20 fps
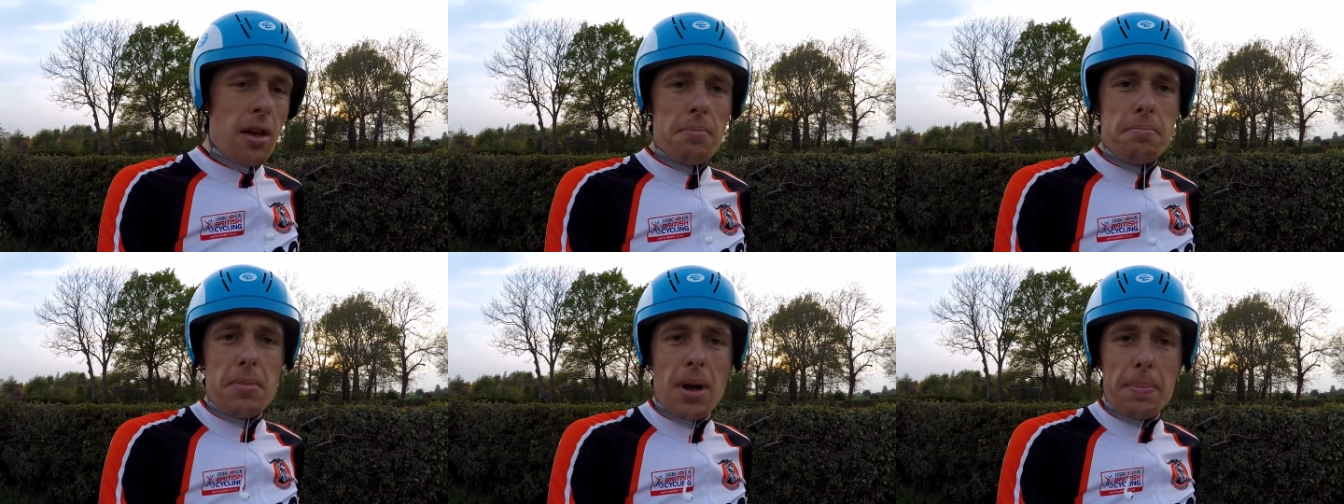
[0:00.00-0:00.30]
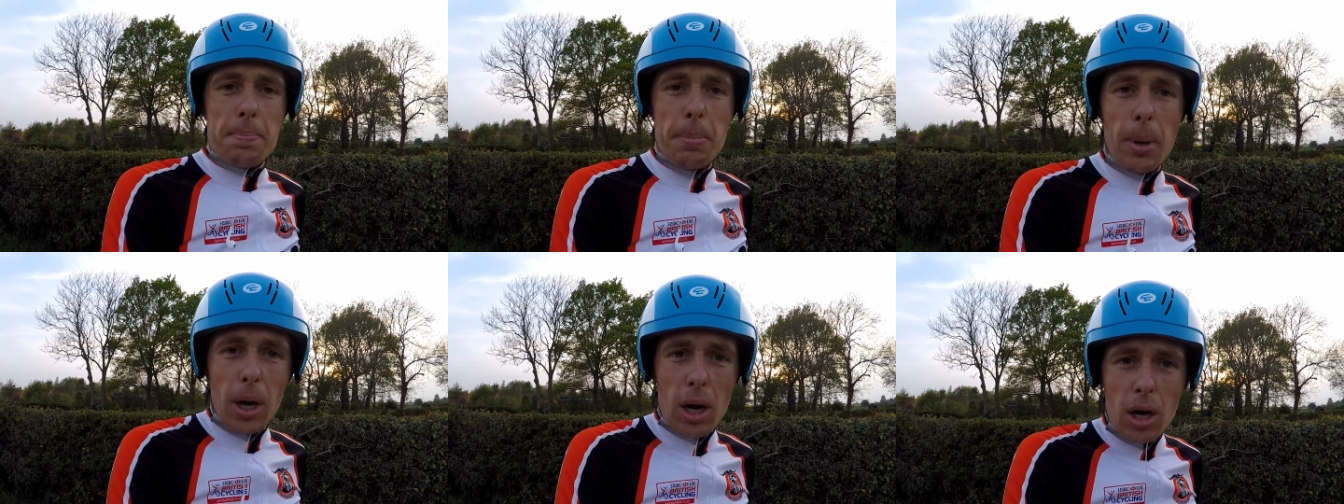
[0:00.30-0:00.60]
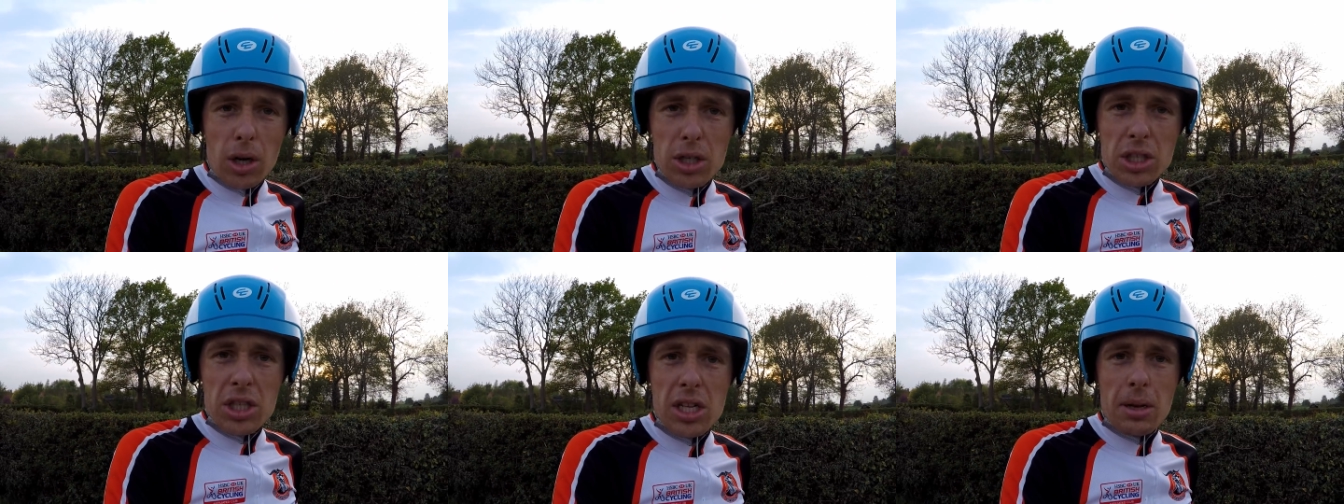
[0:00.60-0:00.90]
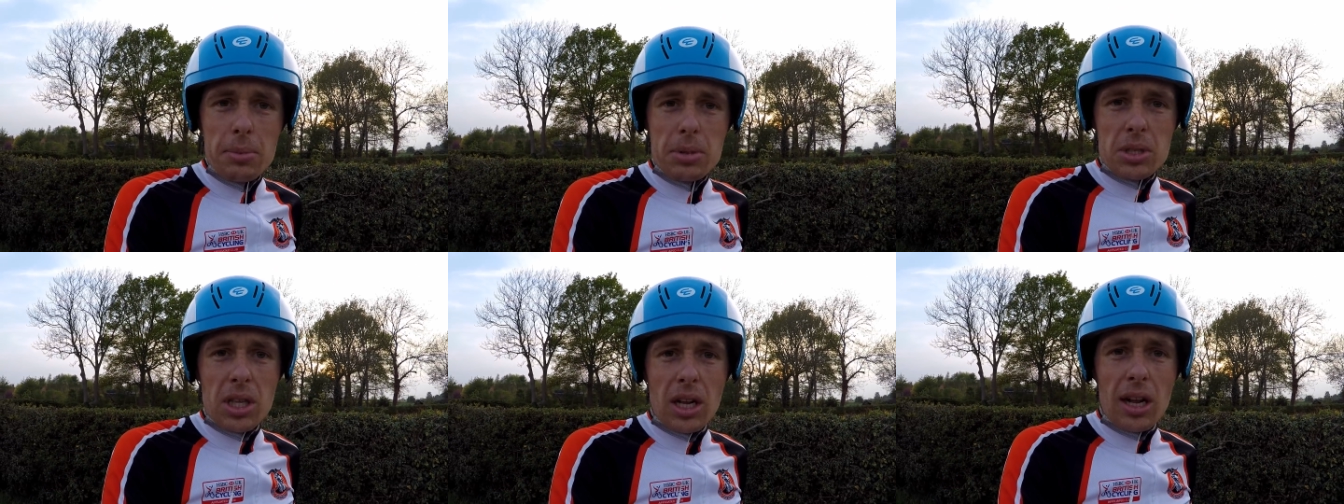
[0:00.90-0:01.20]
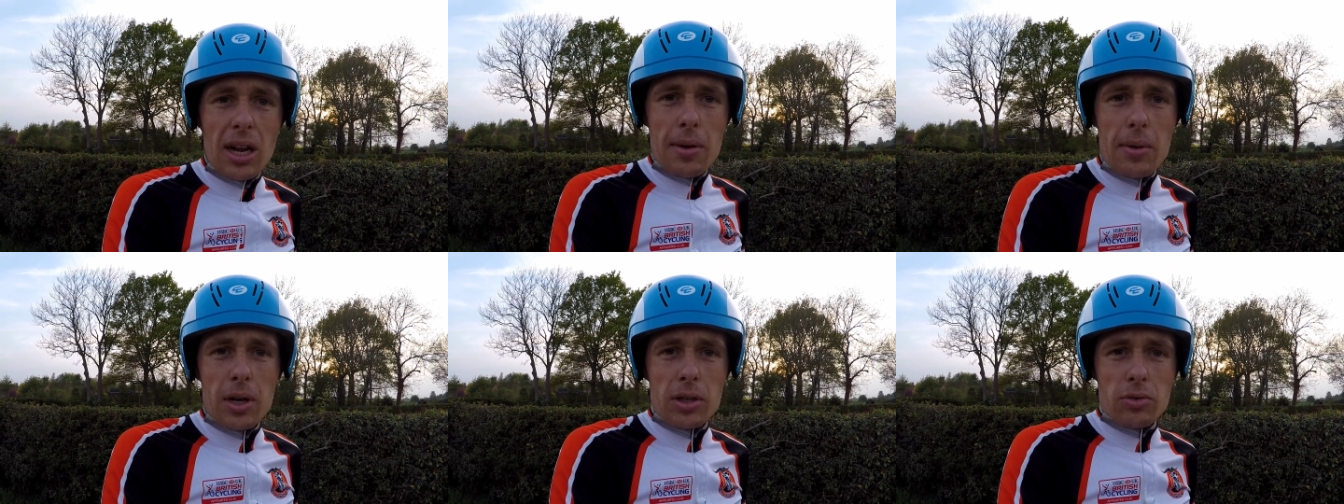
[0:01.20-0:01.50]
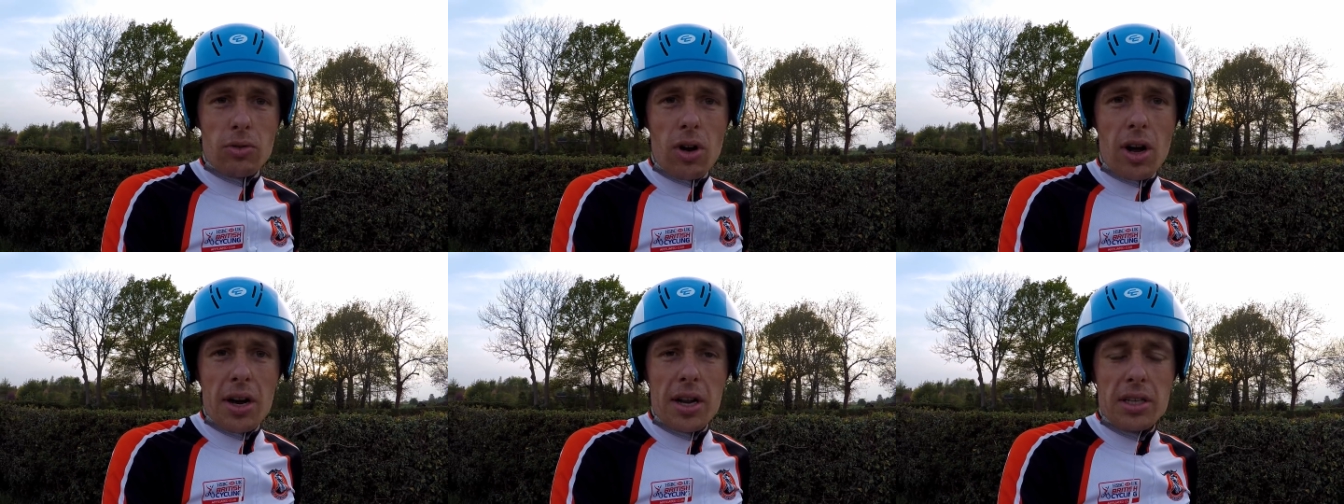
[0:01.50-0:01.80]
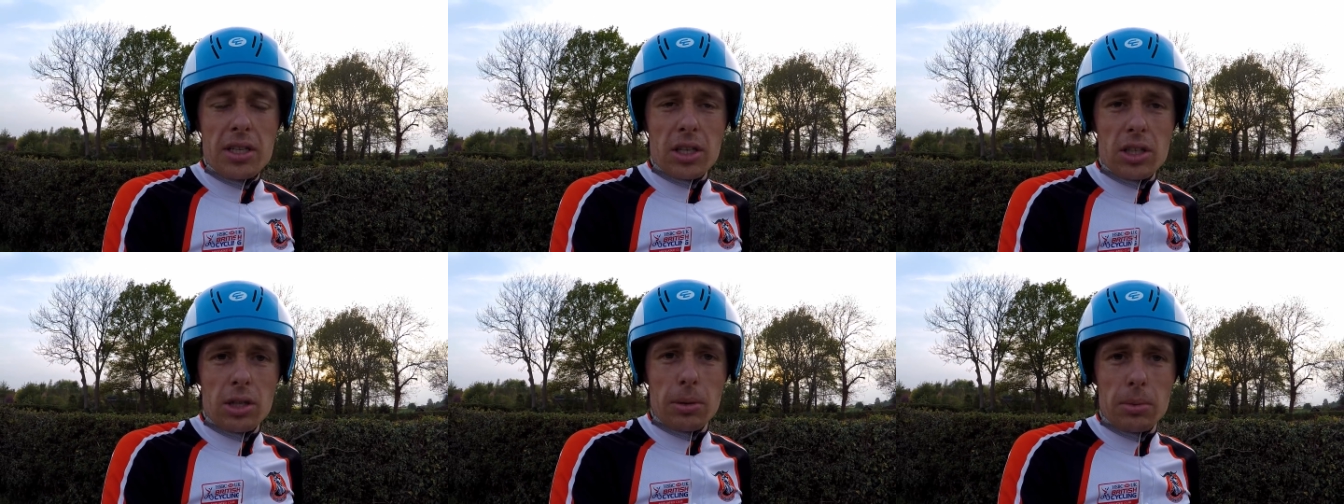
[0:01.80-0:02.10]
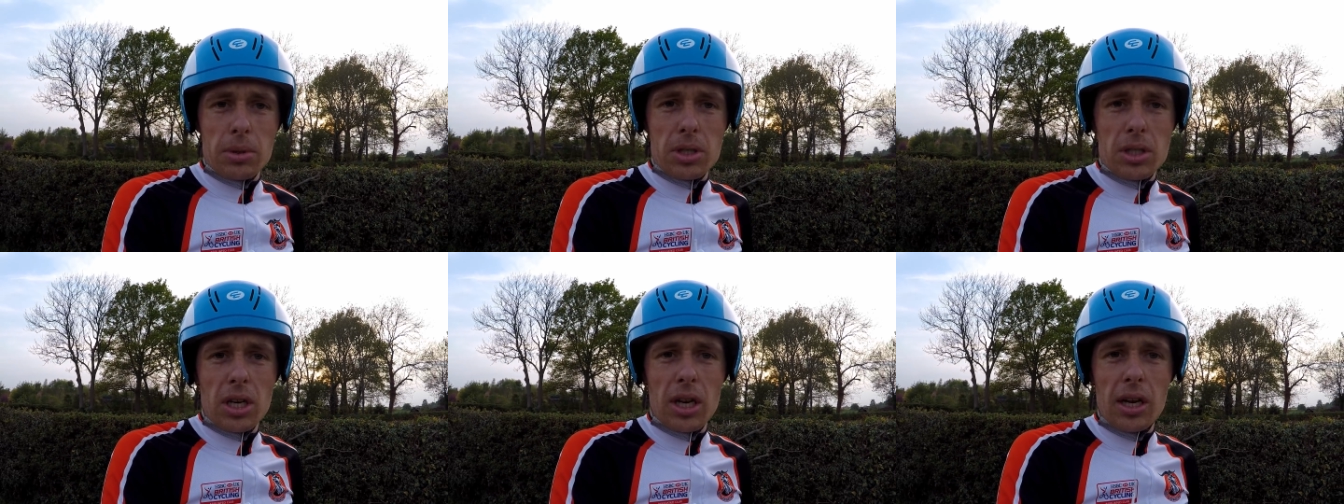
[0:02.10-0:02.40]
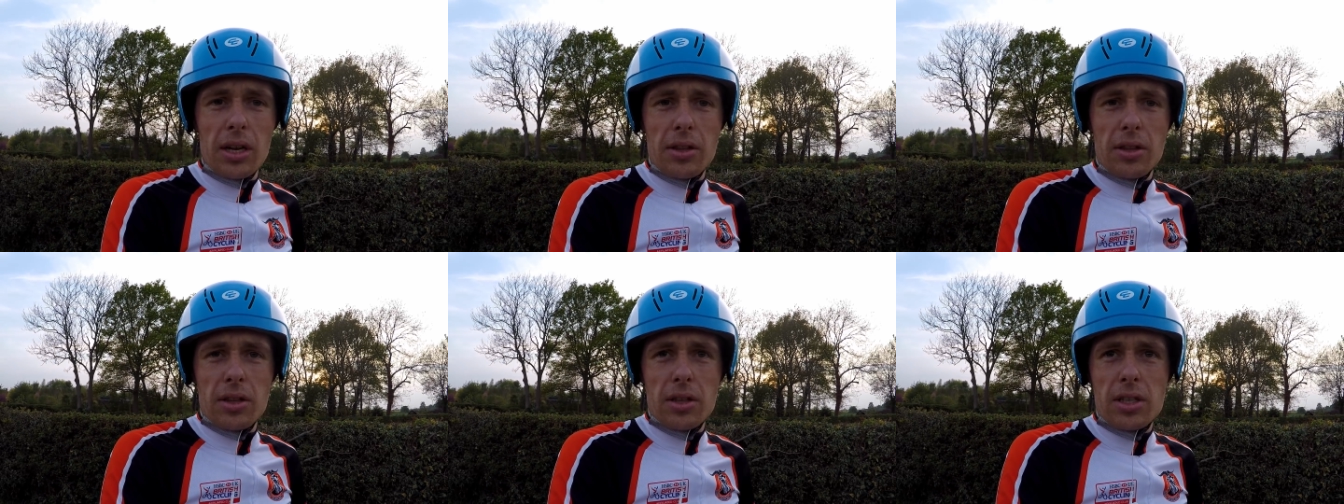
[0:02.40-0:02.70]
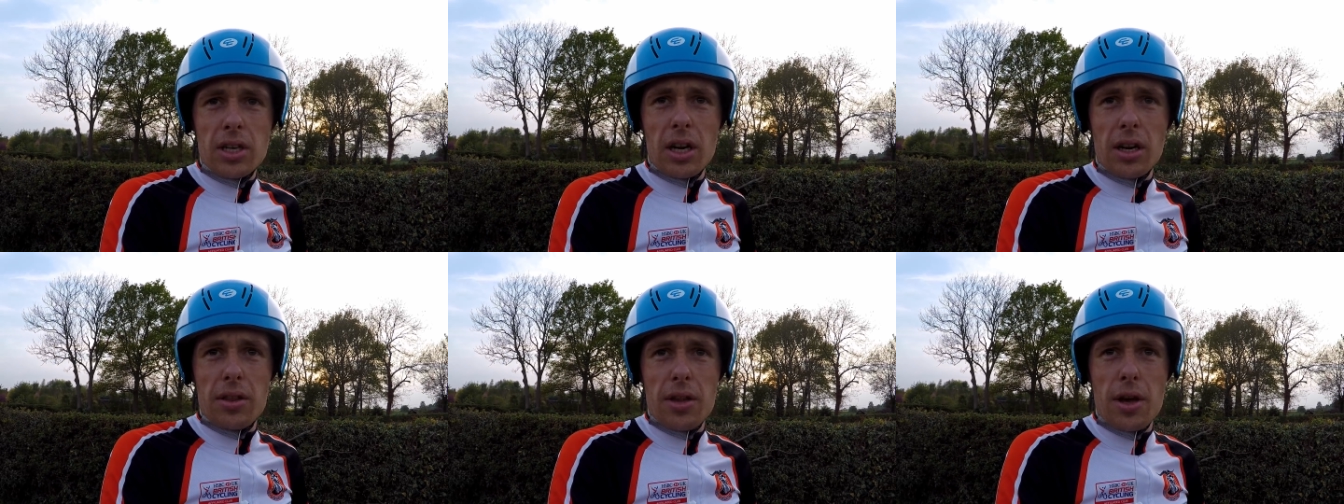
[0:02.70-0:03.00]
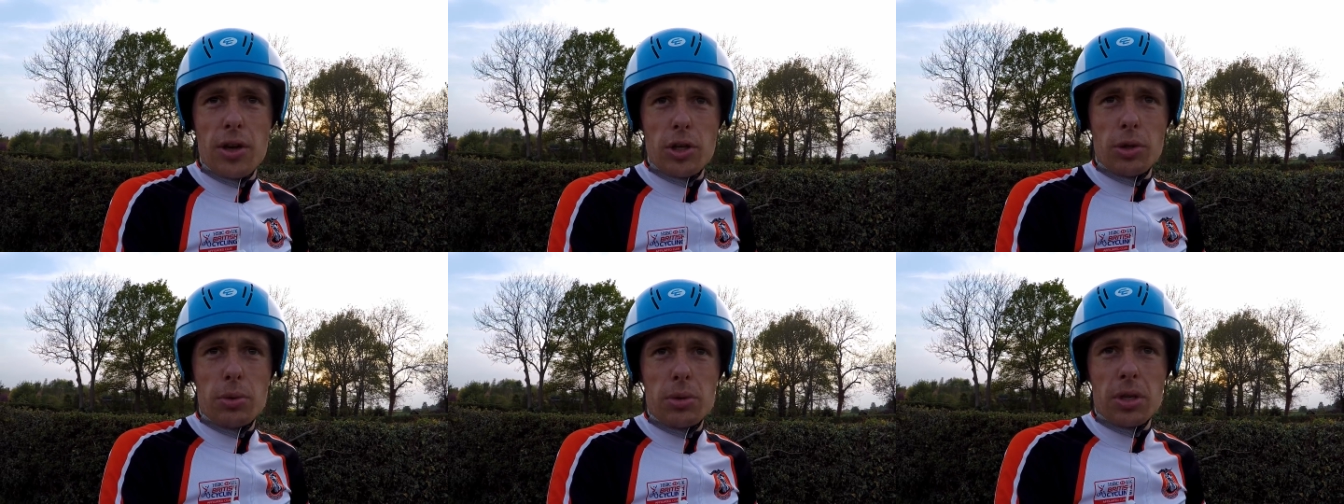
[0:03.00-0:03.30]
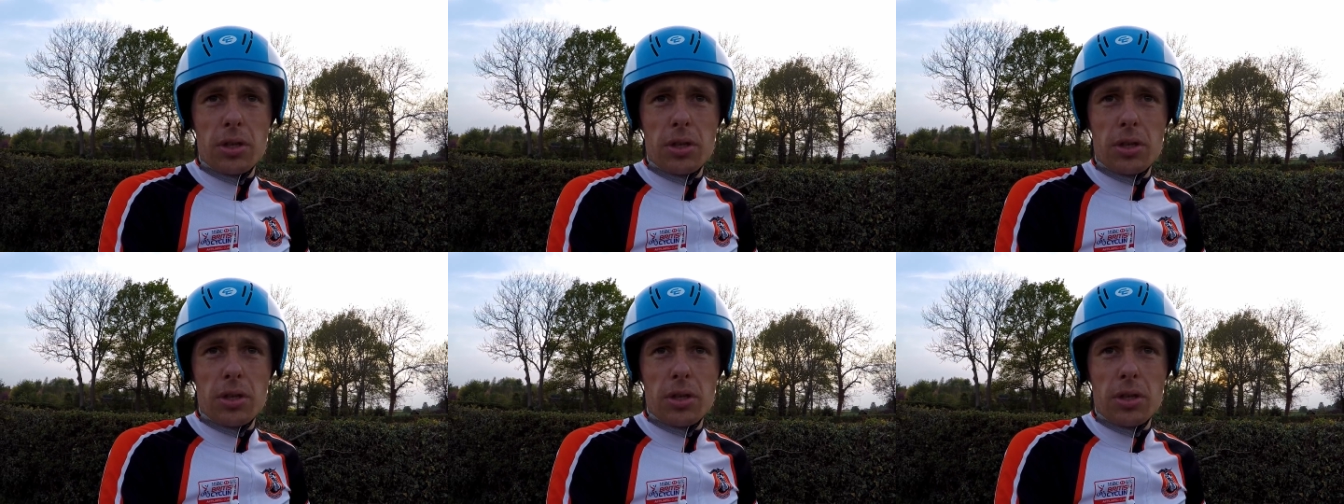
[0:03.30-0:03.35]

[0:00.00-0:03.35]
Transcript: My bars slipped slightly while I was riding, so I stopped and tightened, tightened those up.